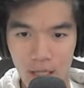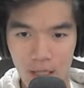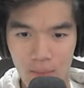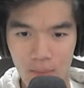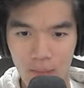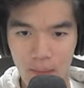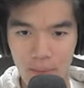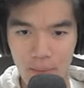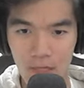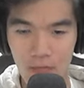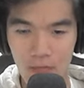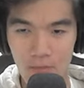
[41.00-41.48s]
I
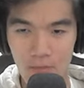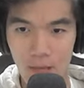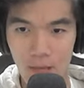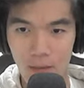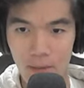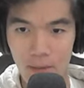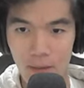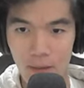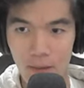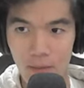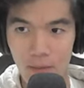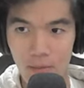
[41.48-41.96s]
got the map. I
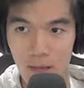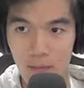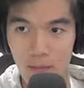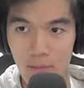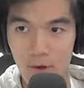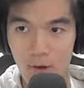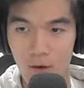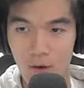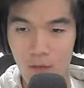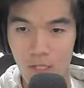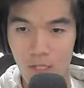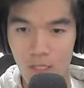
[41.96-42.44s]
got the map. Oh,
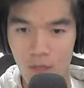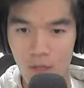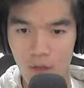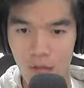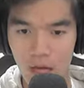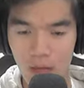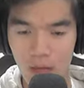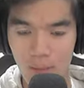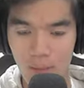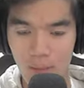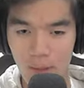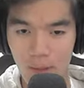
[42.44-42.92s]
that's the only
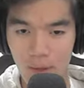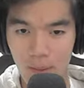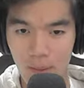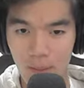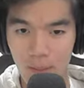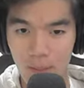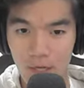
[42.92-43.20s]
item I curb.